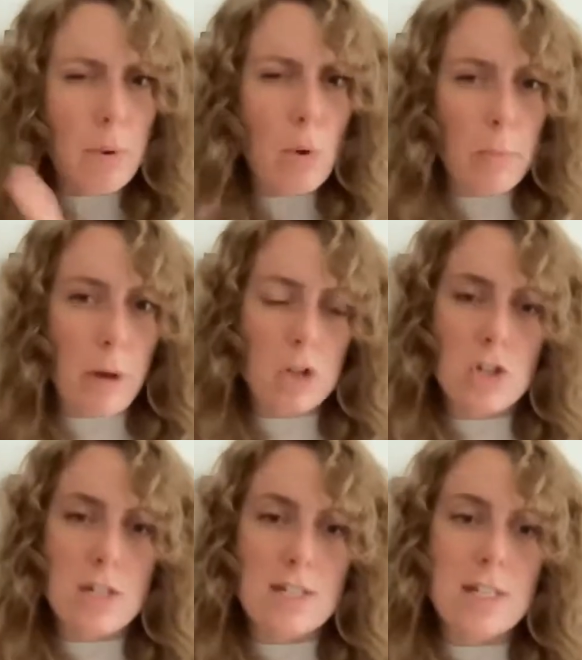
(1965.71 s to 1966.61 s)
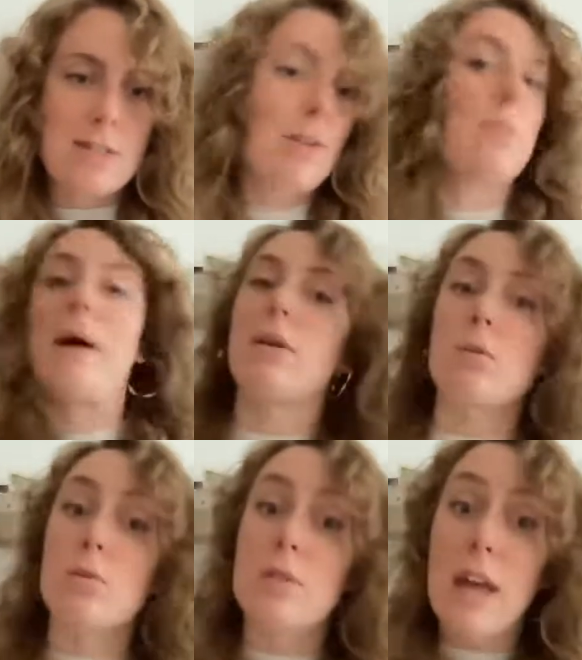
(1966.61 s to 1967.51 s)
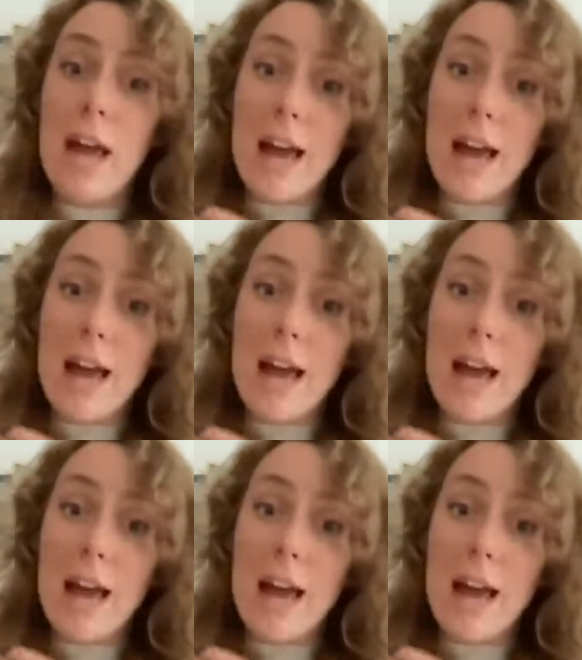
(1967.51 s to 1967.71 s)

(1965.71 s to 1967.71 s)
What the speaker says: bulk purchase these solar panels